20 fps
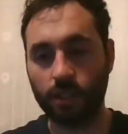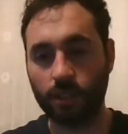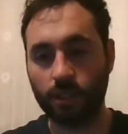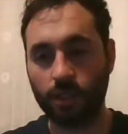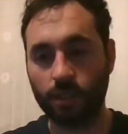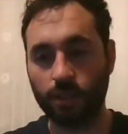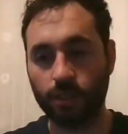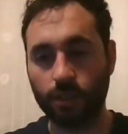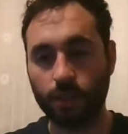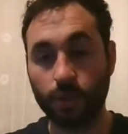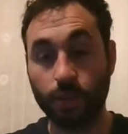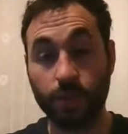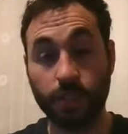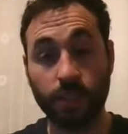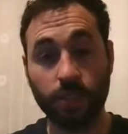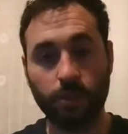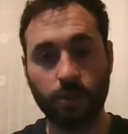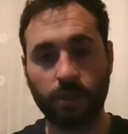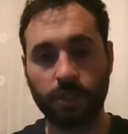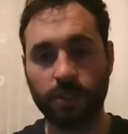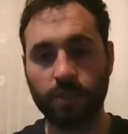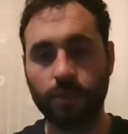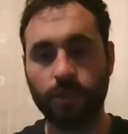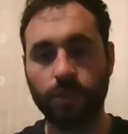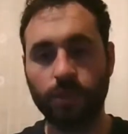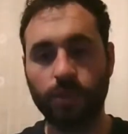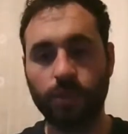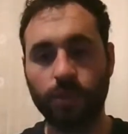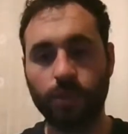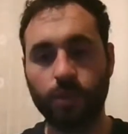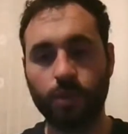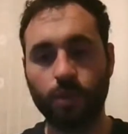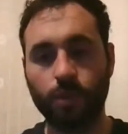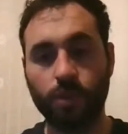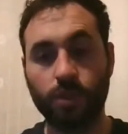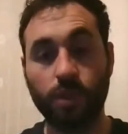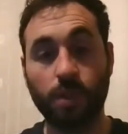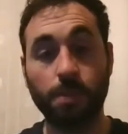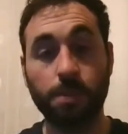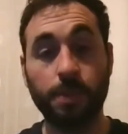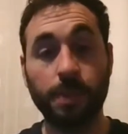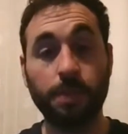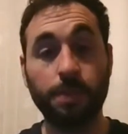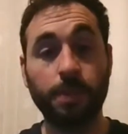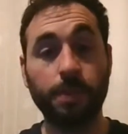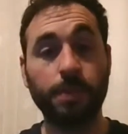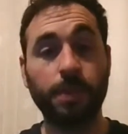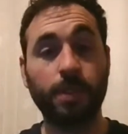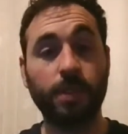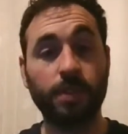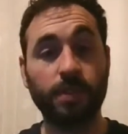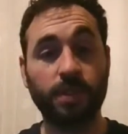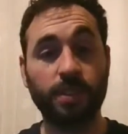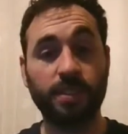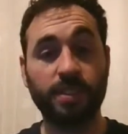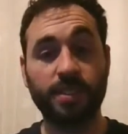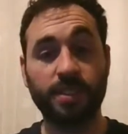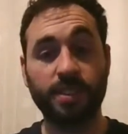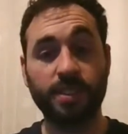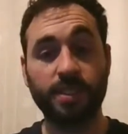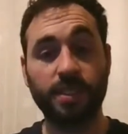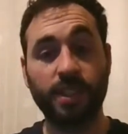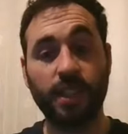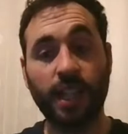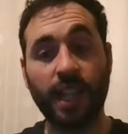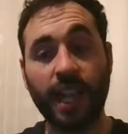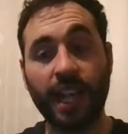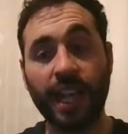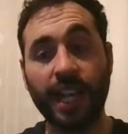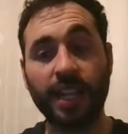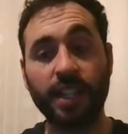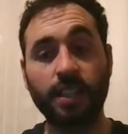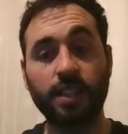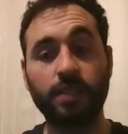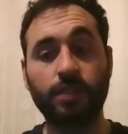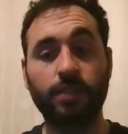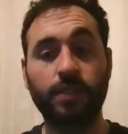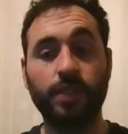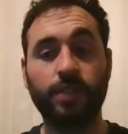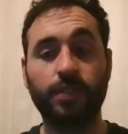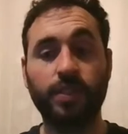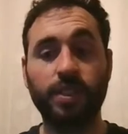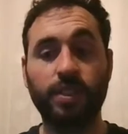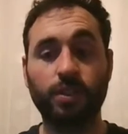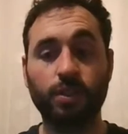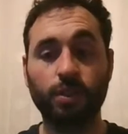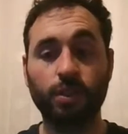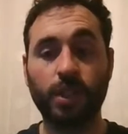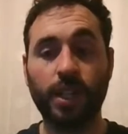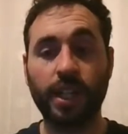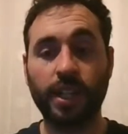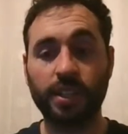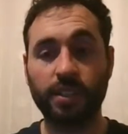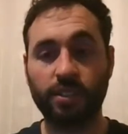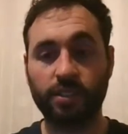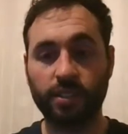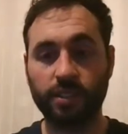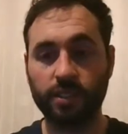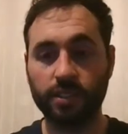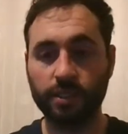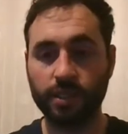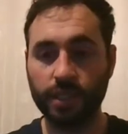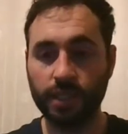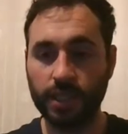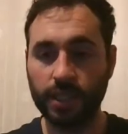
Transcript: of good interest to some people because it's the N52 engine,